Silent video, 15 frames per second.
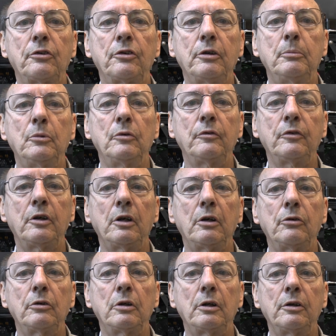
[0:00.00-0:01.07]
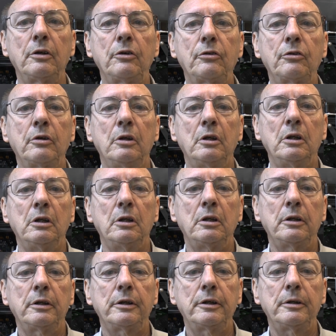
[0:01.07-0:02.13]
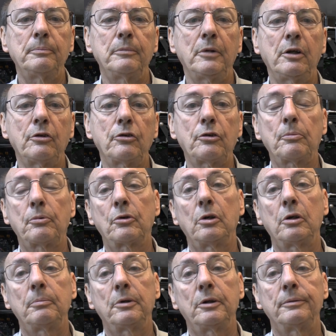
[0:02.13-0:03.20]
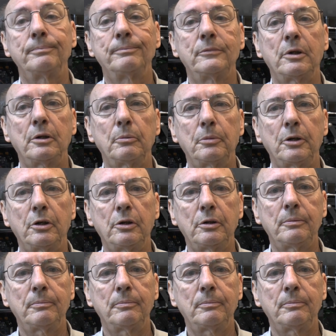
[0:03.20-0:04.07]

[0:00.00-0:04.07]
to see more videos like this. Hit the subscribe button, that would be good.